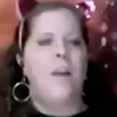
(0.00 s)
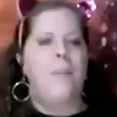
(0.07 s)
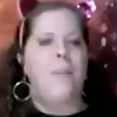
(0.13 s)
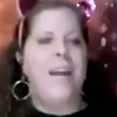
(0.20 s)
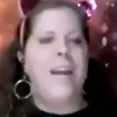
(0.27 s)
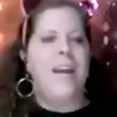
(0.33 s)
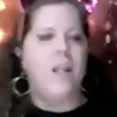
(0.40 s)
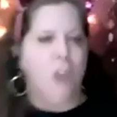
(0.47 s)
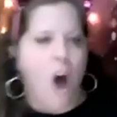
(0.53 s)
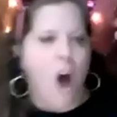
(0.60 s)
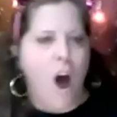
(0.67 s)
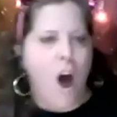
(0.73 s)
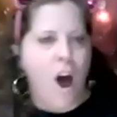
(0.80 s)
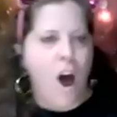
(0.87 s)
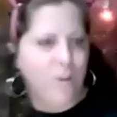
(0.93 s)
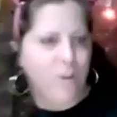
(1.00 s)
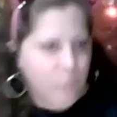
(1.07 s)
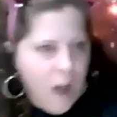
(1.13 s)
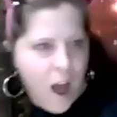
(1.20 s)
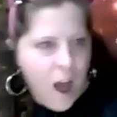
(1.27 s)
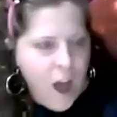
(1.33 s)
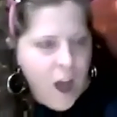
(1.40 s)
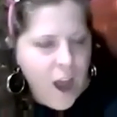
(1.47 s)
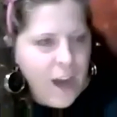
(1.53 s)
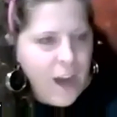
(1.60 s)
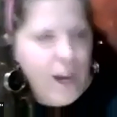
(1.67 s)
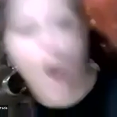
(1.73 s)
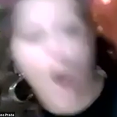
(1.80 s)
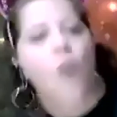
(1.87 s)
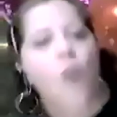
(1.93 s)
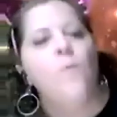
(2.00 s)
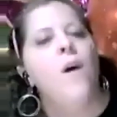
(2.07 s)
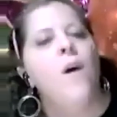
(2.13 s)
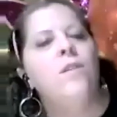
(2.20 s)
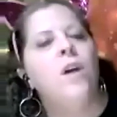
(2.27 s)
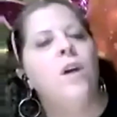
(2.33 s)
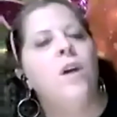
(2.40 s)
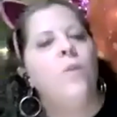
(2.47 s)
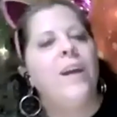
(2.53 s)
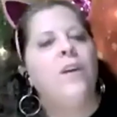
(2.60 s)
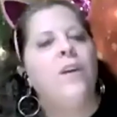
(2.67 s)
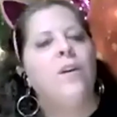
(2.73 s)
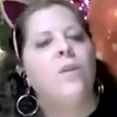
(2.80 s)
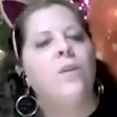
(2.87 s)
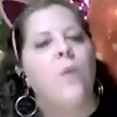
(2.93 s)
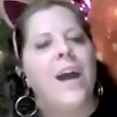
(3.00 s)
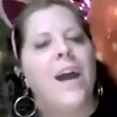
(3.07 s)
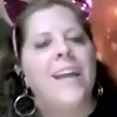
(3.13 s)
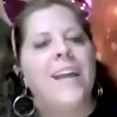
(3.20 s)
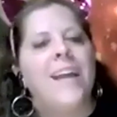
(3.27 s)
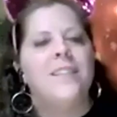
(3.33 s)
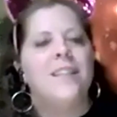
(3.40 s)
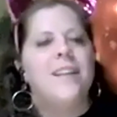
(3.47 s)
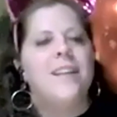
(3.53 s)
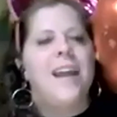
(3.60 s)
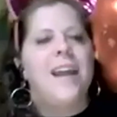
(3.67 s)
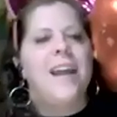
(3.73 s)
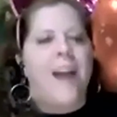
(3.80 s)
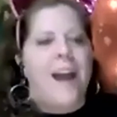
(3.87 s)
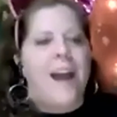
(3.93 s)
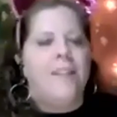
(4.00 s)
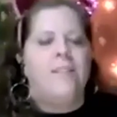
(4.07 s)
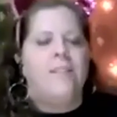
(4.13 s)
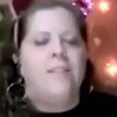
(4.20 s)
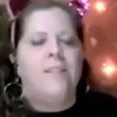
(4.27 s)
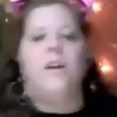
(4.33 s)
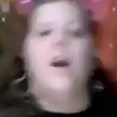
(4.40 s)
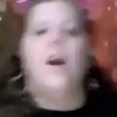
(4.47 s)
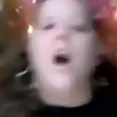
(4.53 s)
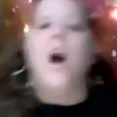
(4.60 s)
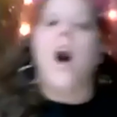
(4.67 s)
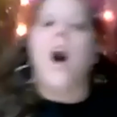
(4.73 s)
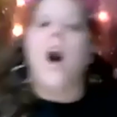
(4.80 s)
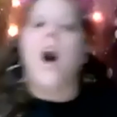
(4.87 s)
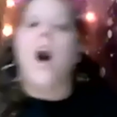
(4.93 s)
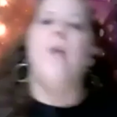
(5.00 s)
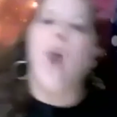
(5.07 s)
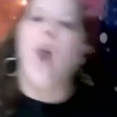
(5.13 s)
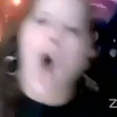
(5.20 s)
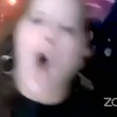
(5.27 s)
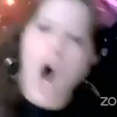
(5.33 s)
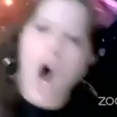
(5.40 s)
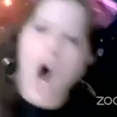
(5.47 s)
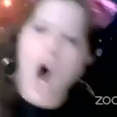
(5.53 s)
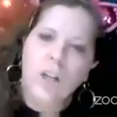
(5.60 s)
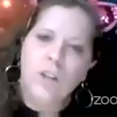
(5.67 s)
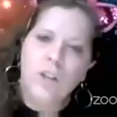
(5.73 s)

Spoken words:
be a long ride. Won't go quick or quiet into the night either. I'm gonna hungry